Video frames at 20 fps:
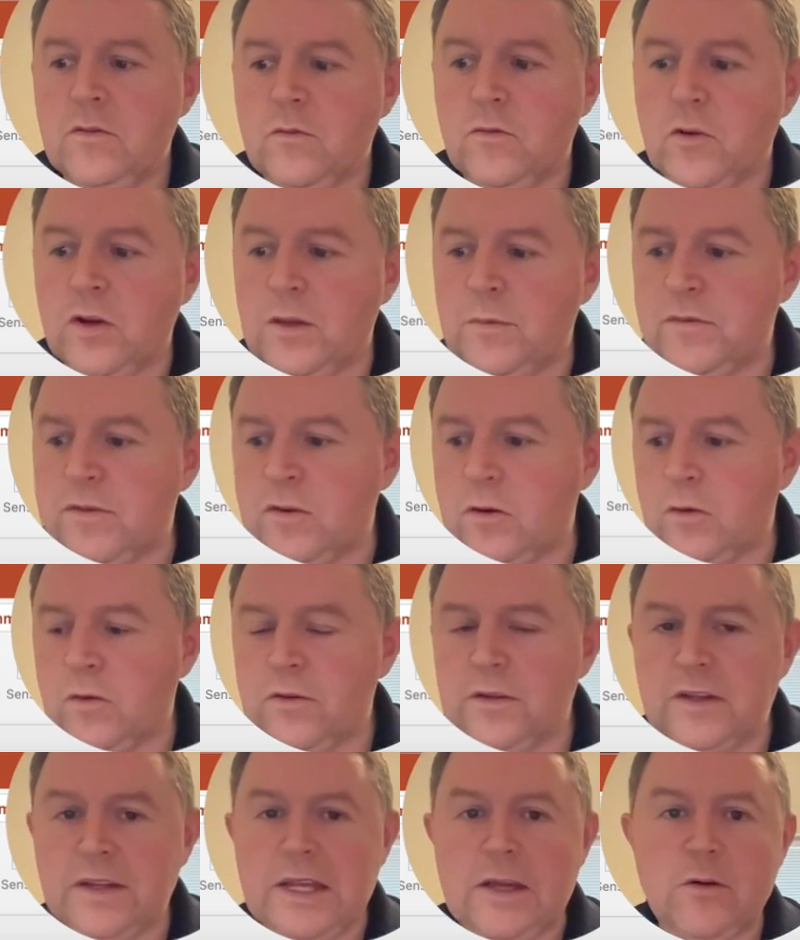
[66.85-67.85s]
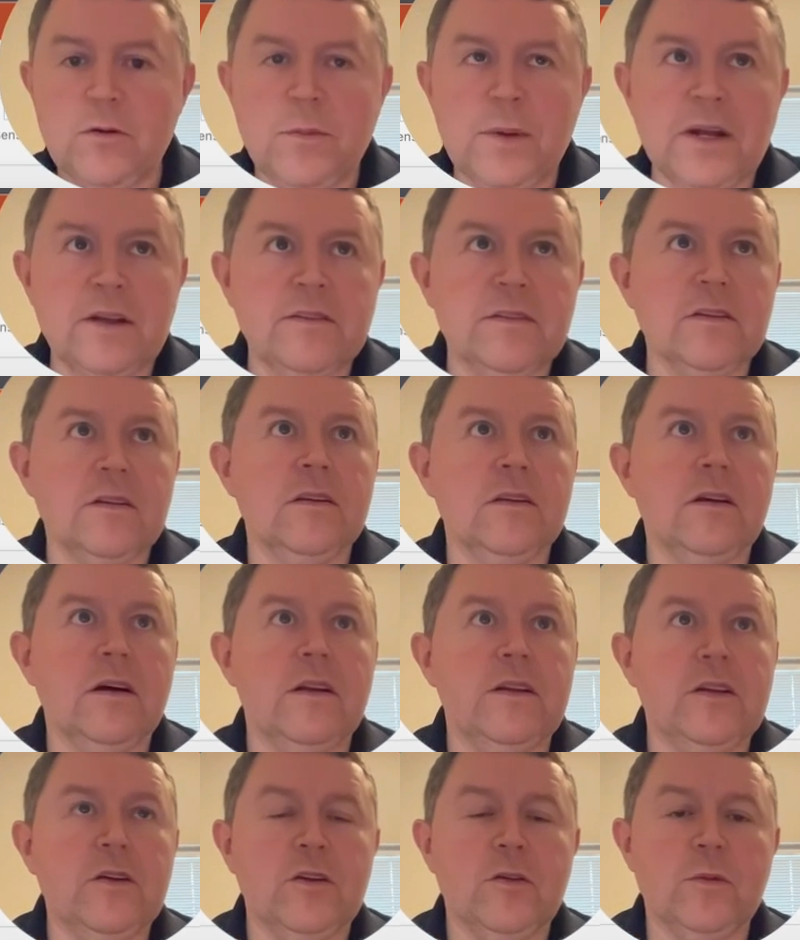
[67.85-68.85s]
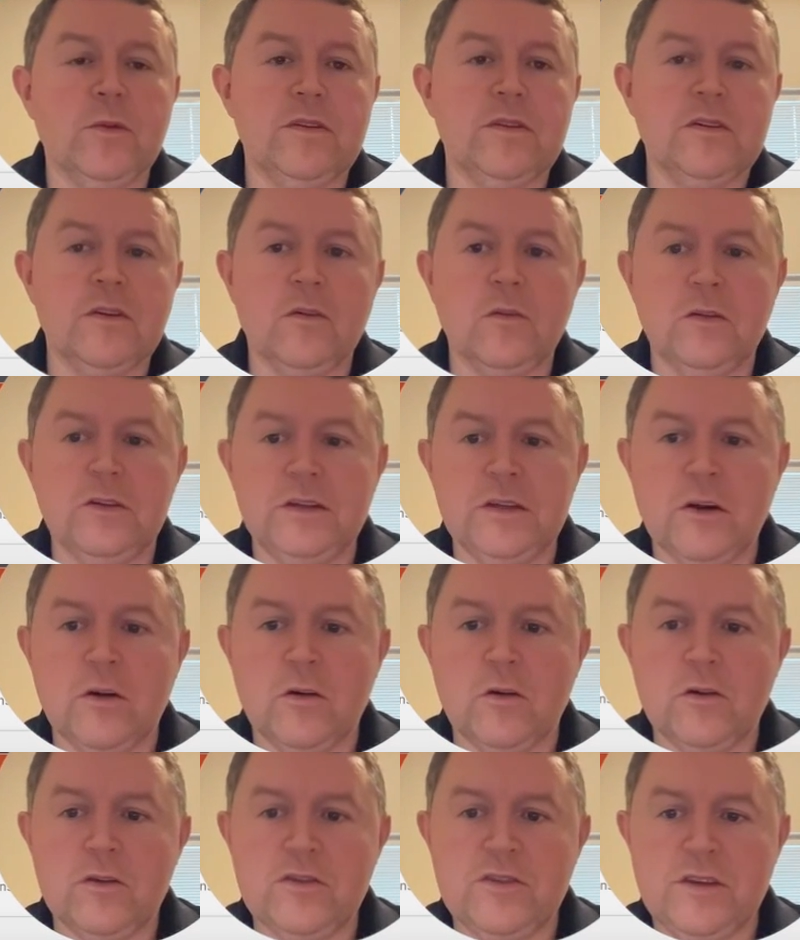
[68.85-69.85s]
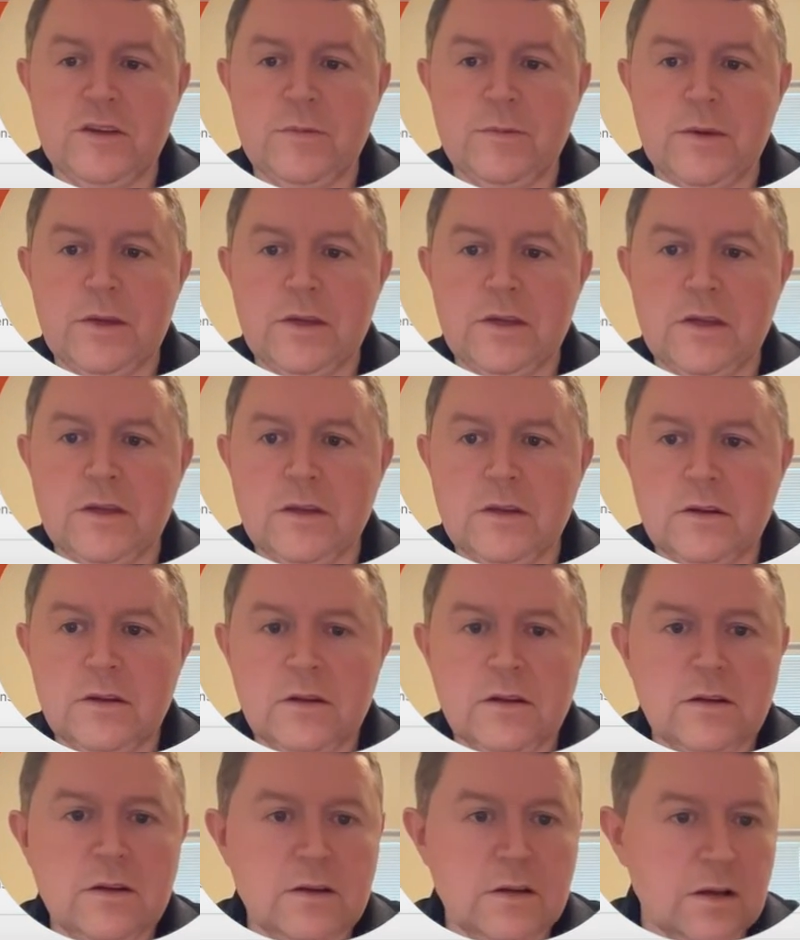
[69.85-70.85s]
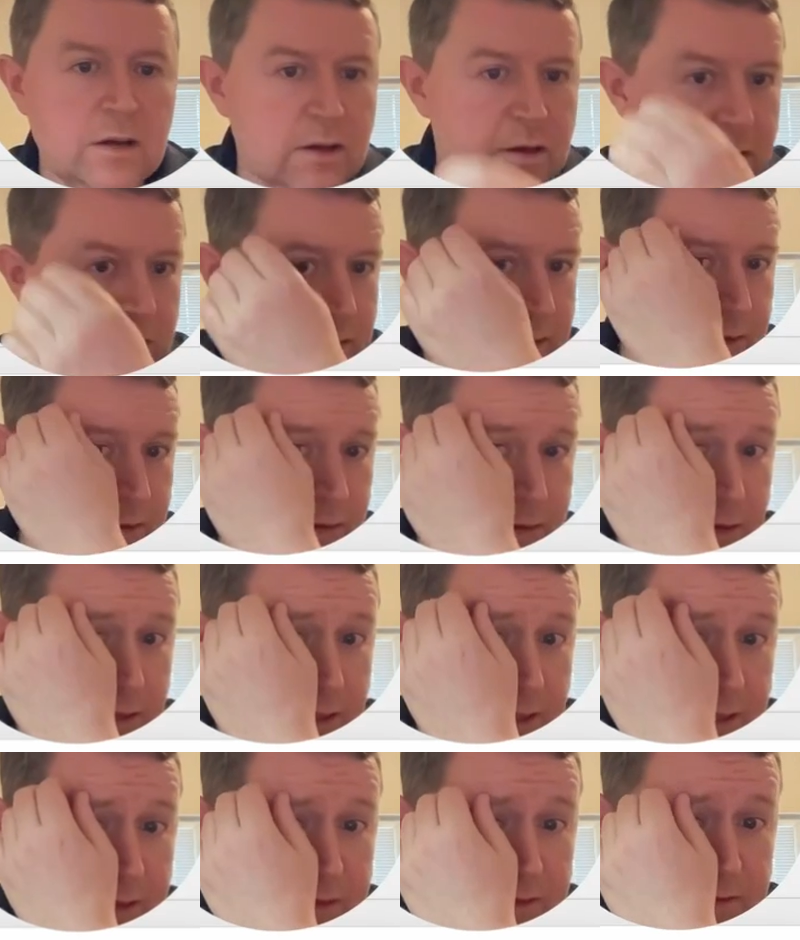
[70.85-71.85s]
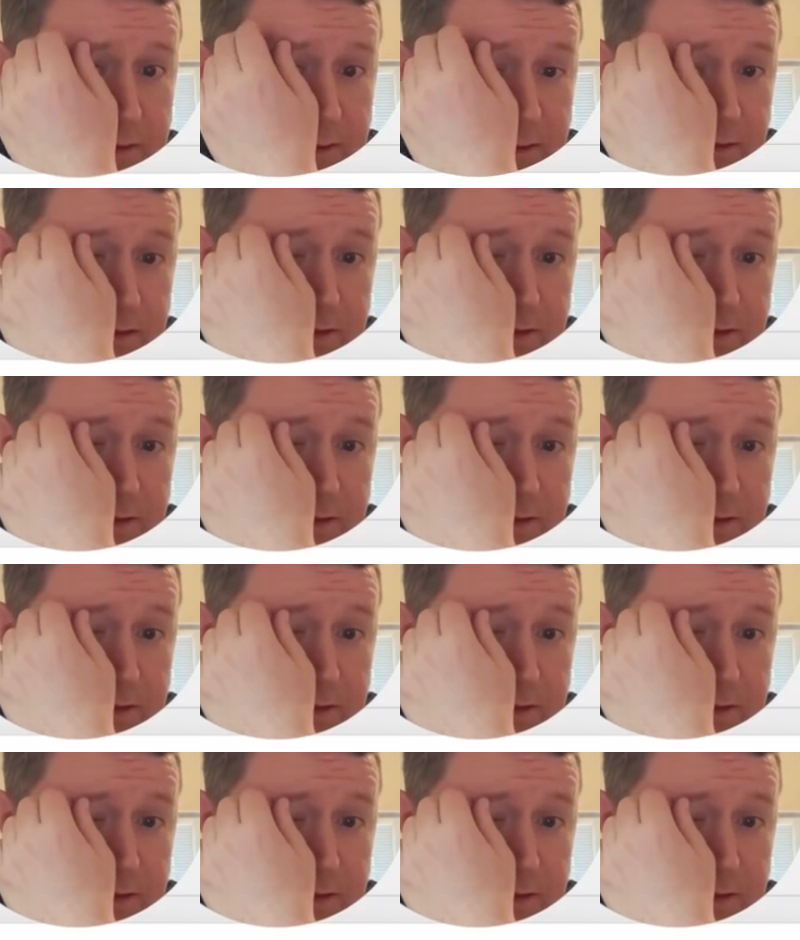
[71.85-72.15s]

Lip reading: One of them is called the NeoPixel, and the other one's called the RGB lights.